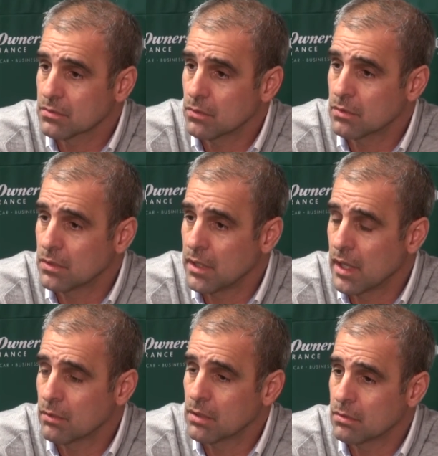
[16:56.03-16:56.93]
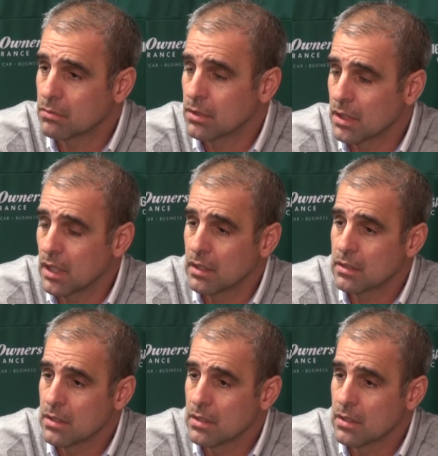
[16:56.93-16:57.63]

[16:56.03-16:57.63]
26th. Yeah, so we'll, we'll not